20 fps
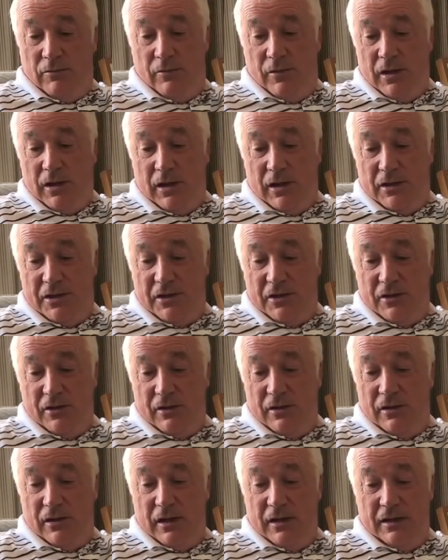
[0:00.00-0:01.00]
We
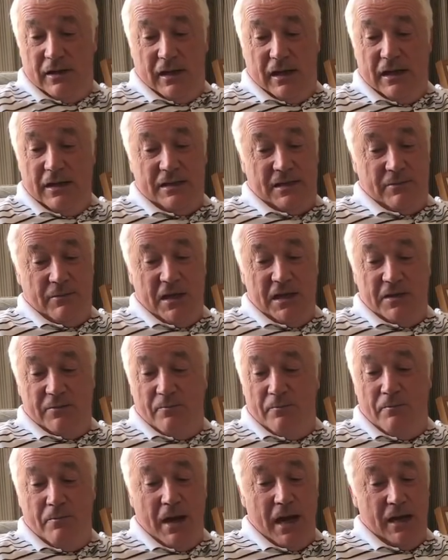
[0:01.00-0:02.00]
also, it's
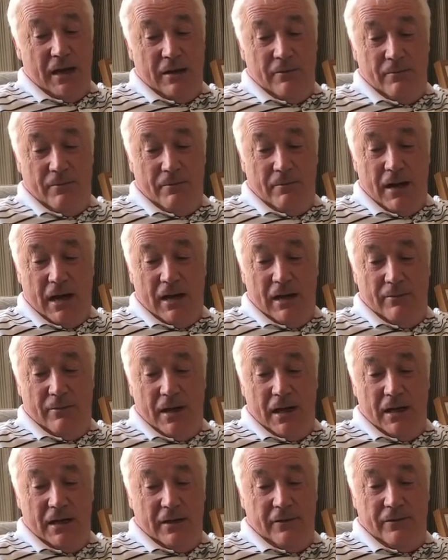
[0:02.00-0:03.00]
many, many,
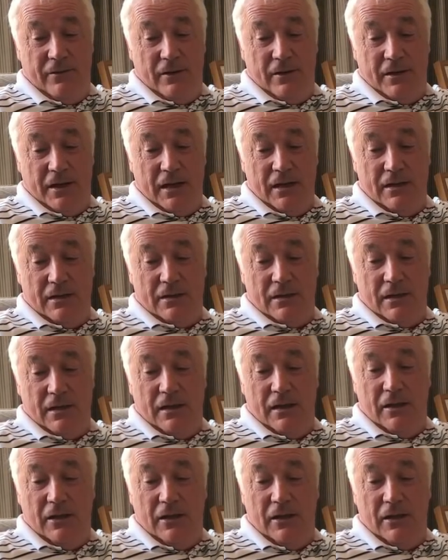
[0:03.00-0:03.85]
many different things that